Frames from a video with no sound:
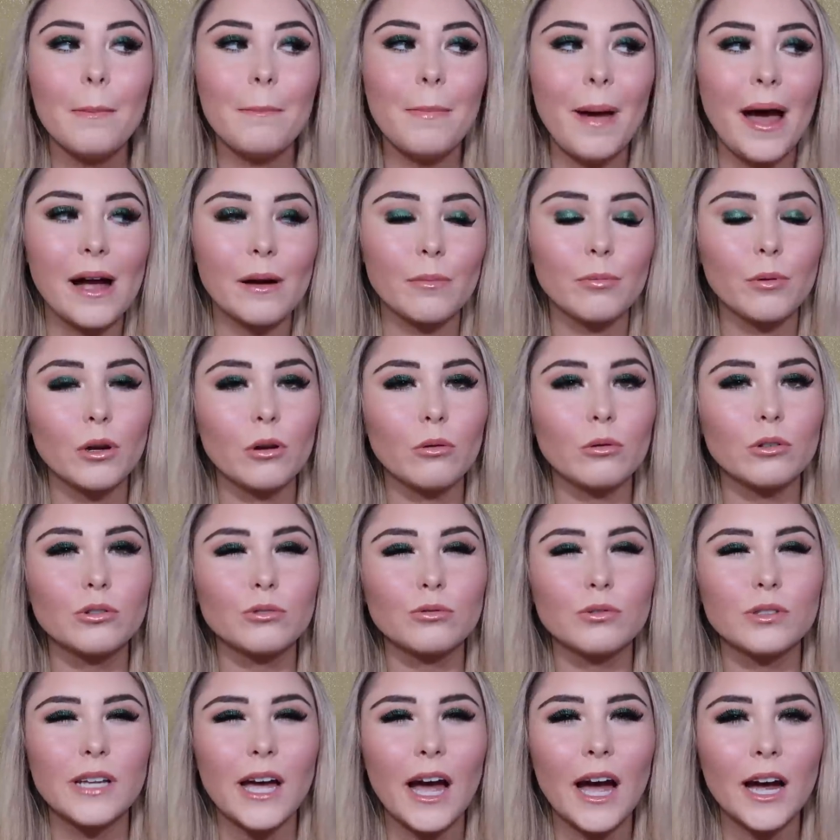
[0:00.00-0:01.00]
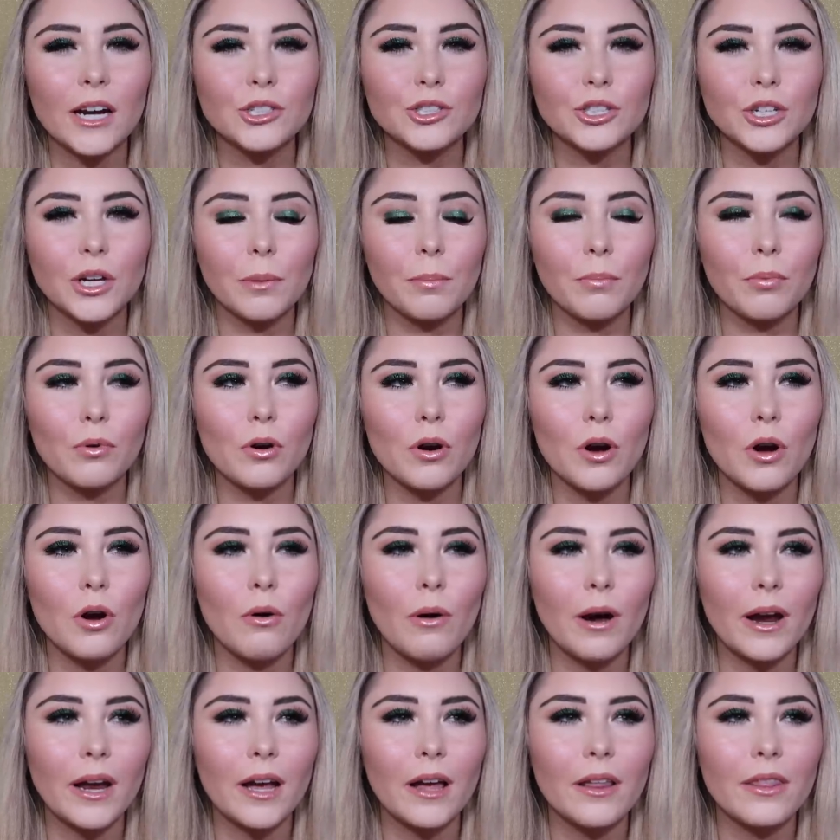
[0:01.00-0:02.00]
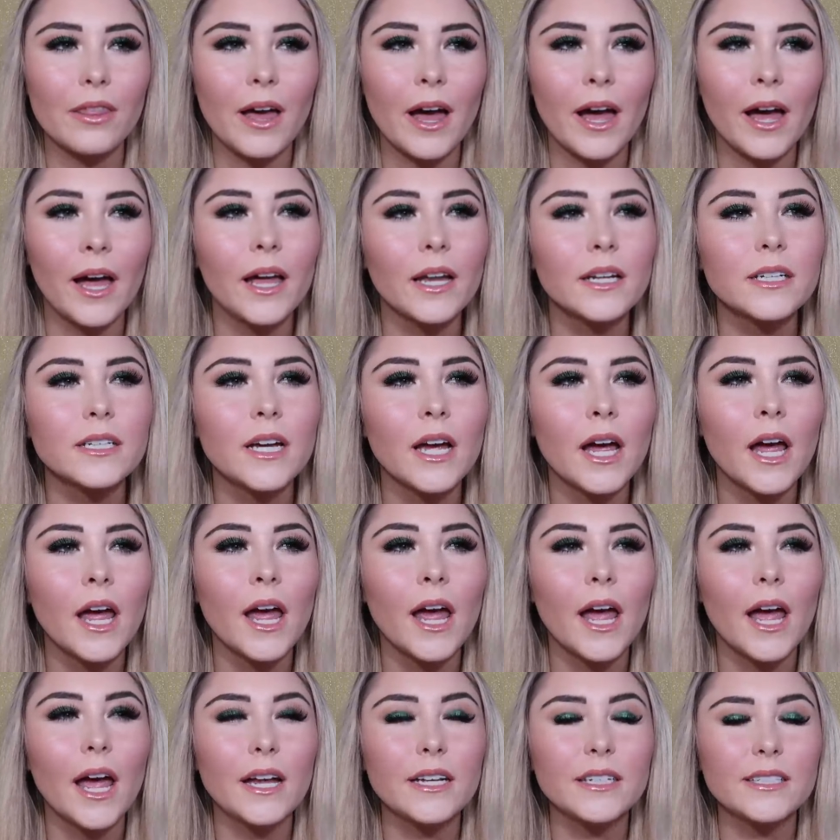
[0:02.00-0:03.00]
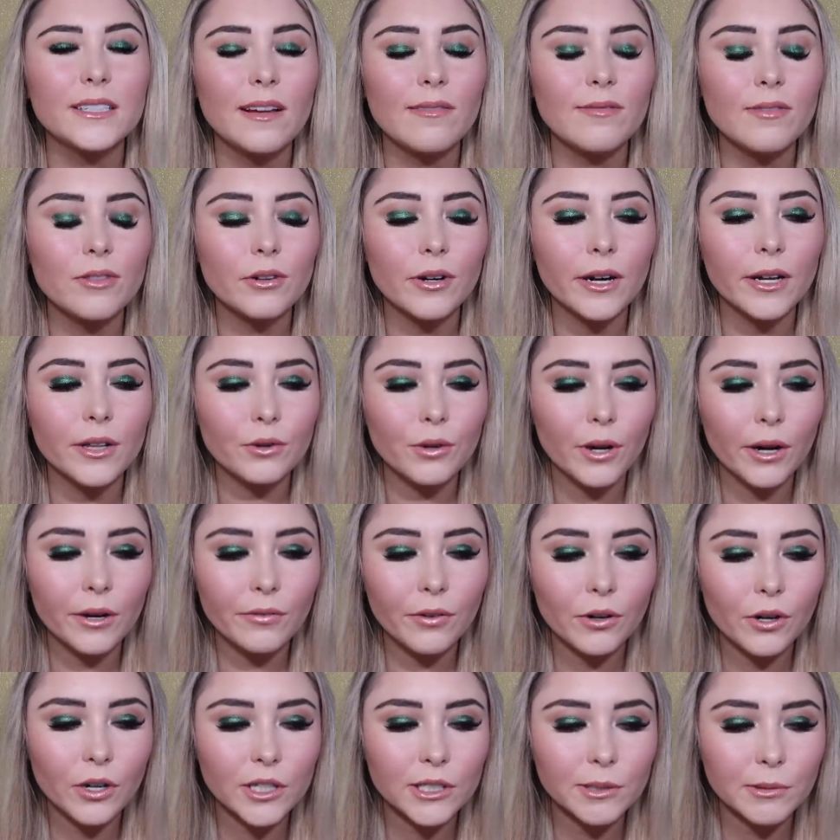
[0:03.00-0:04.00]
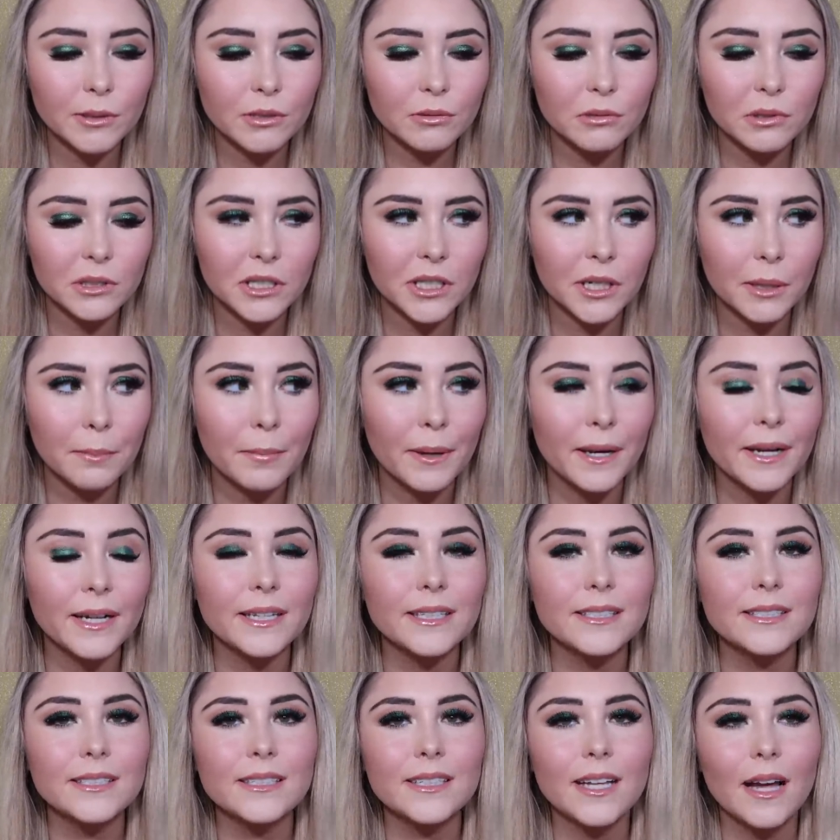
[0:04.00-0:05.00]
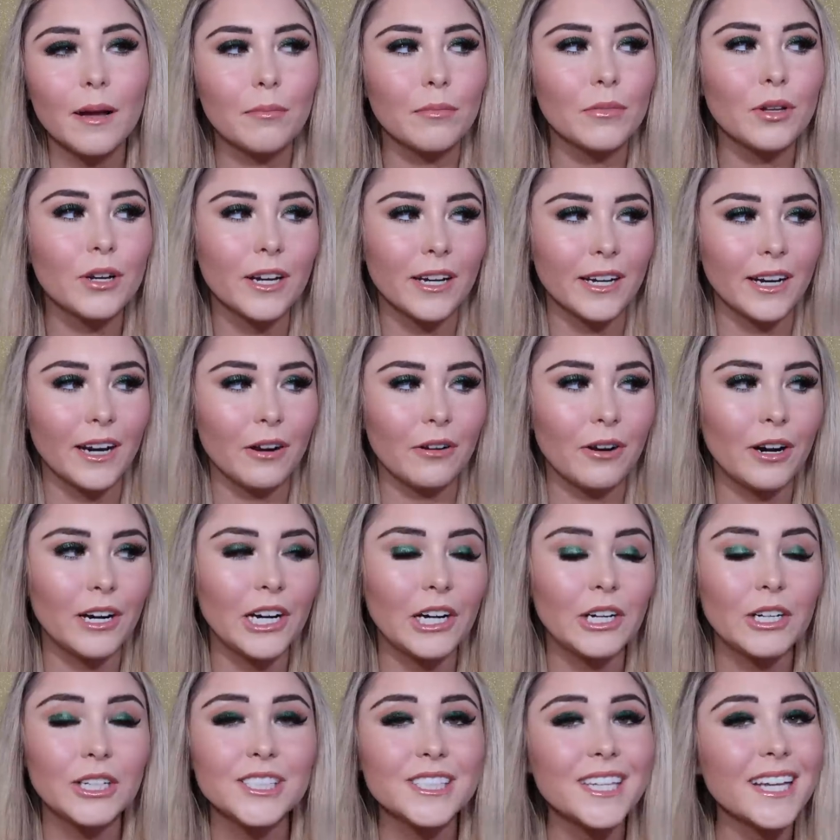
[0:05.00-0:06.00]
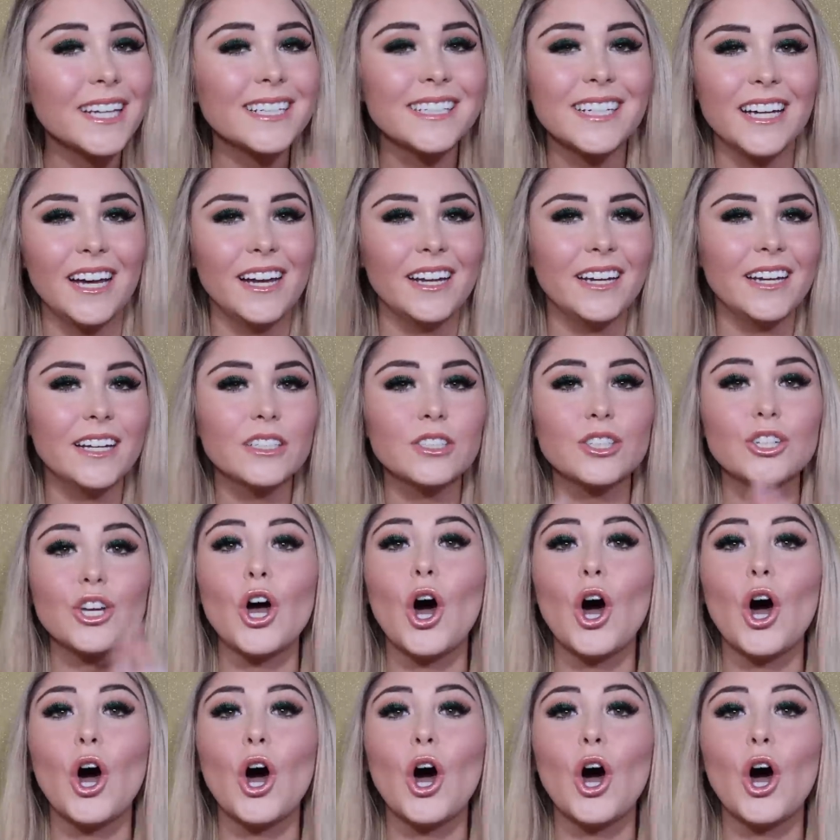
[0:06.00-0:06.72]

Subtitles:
MacBook, which was actually a Pro. I got that in 7th or 8th grade for Christmas one year, but I'm looking at it right now. It's like dead, it's